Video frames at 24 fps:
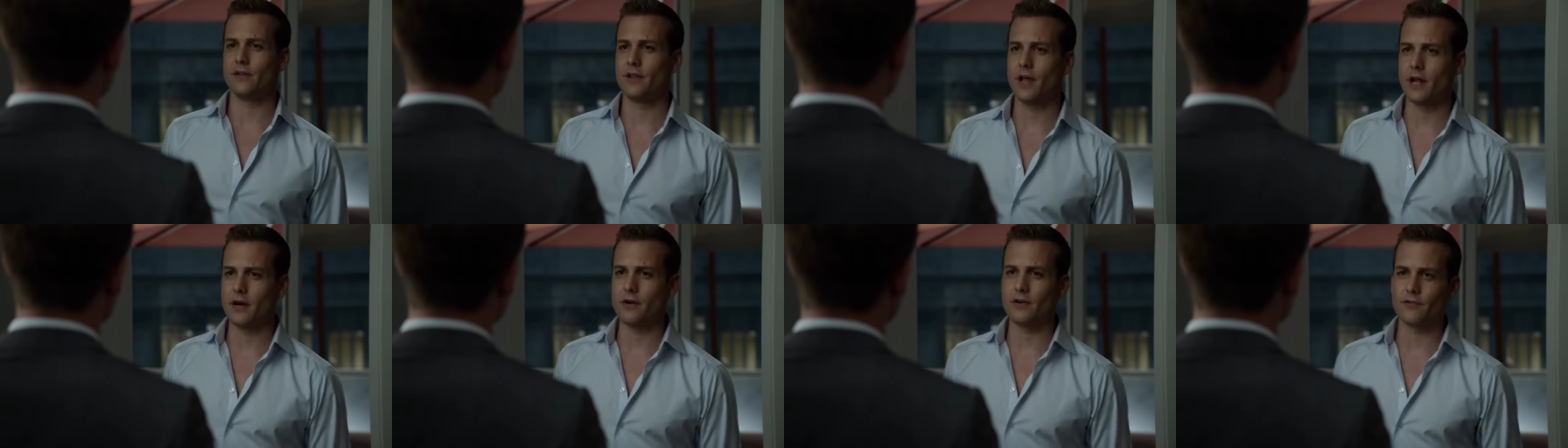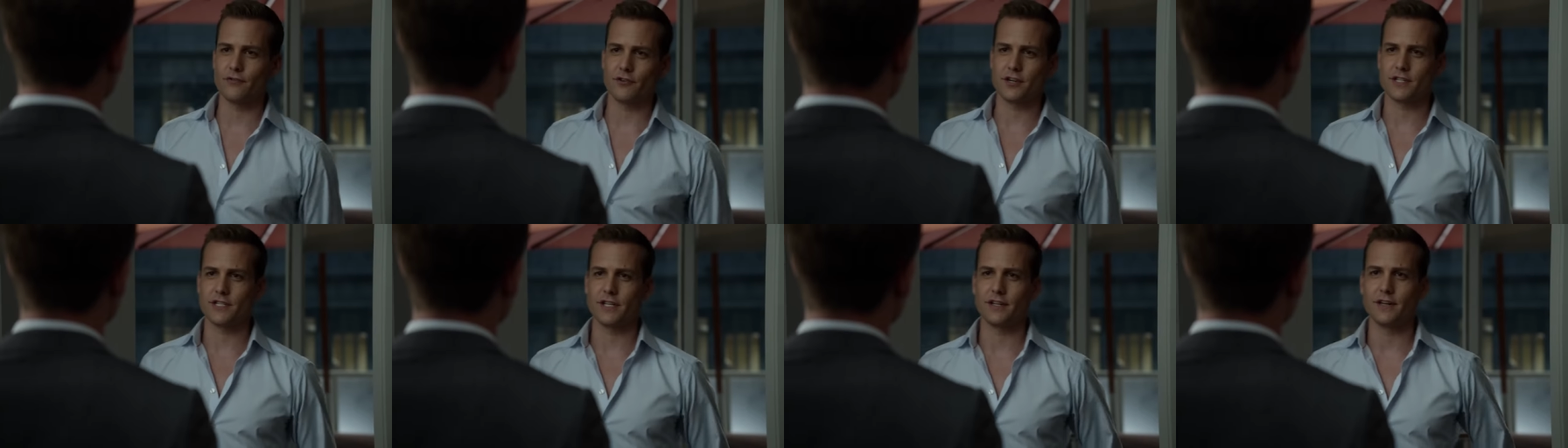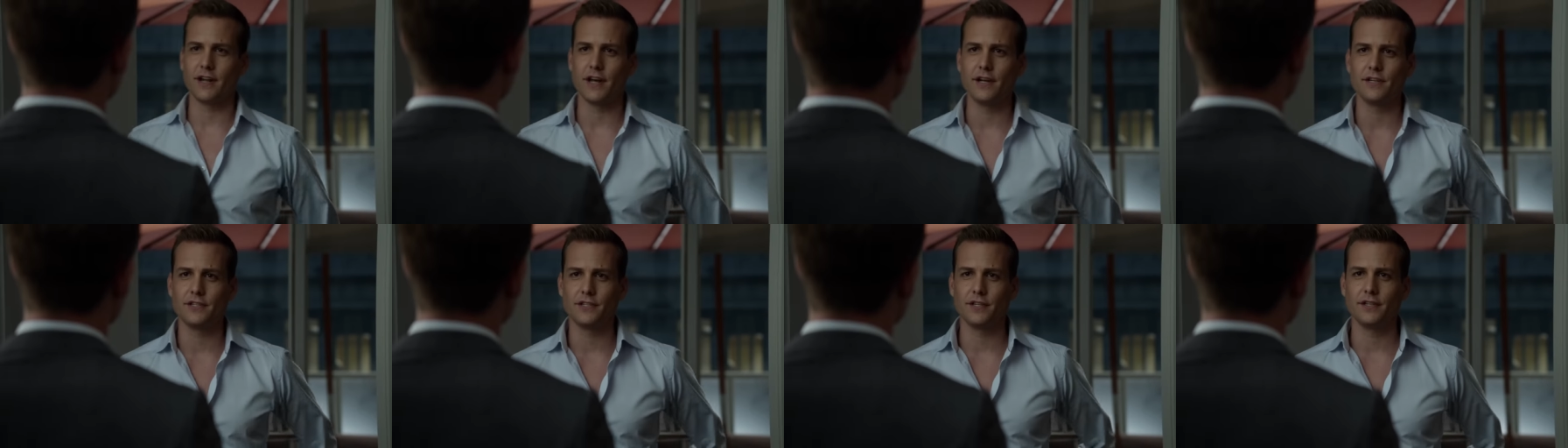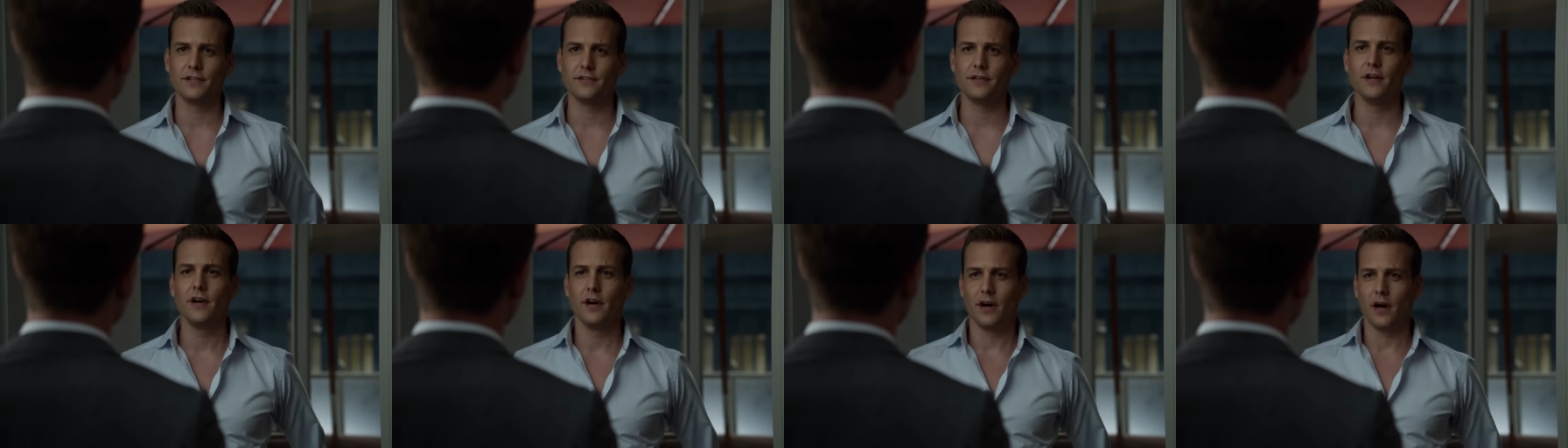your letter of
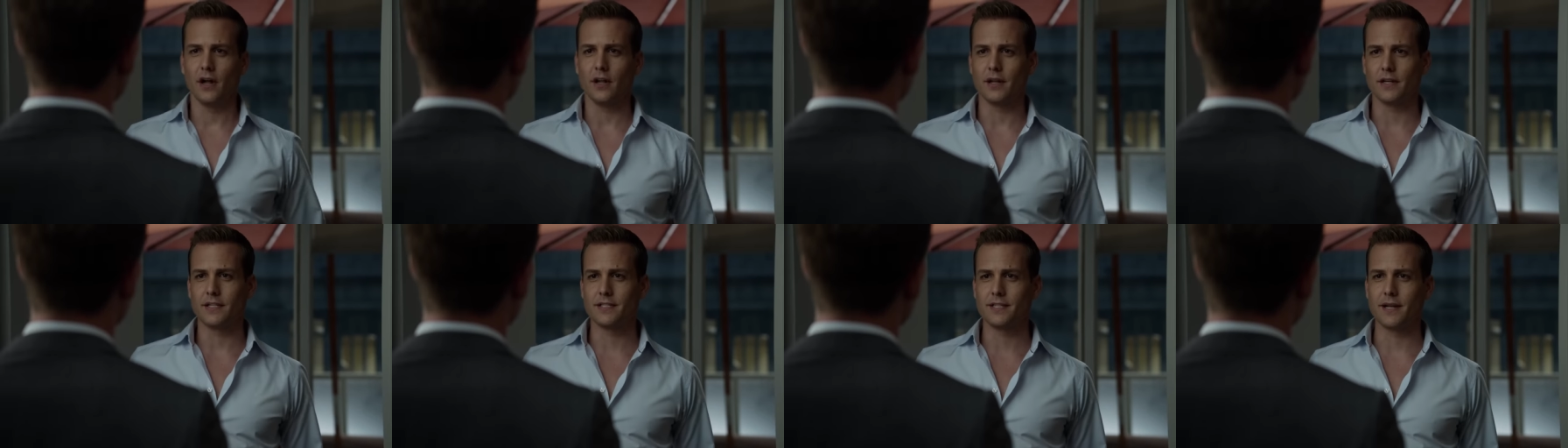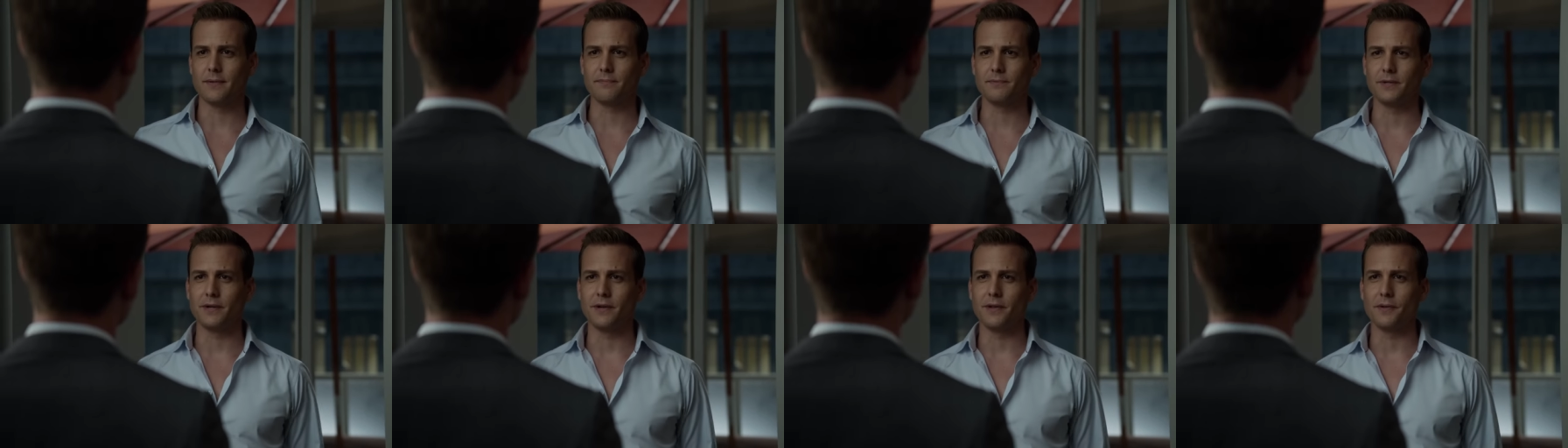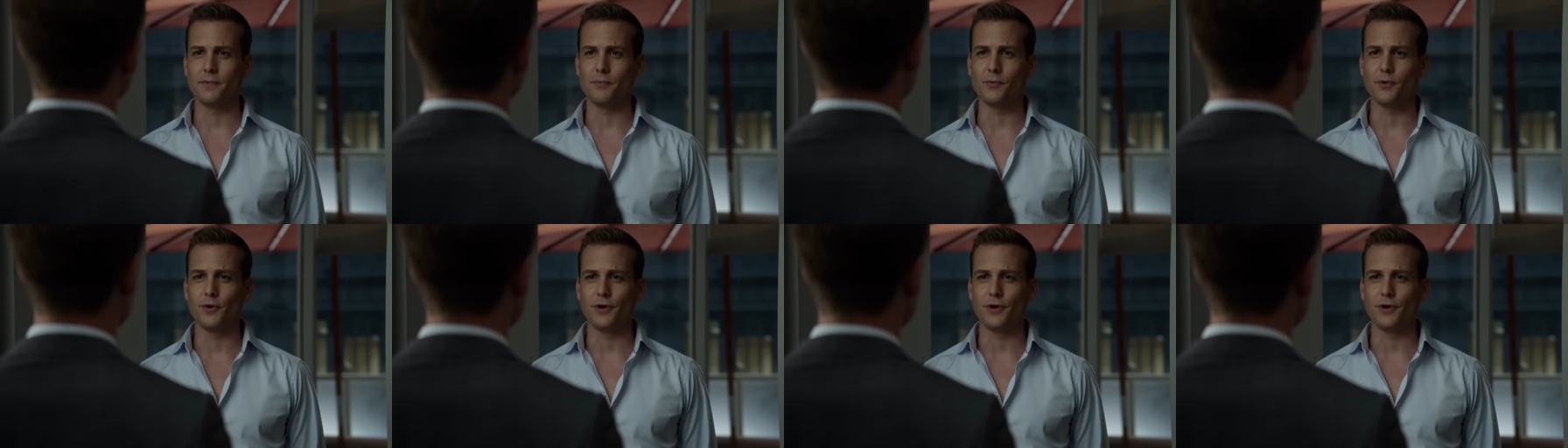resignation, I'll accept it in the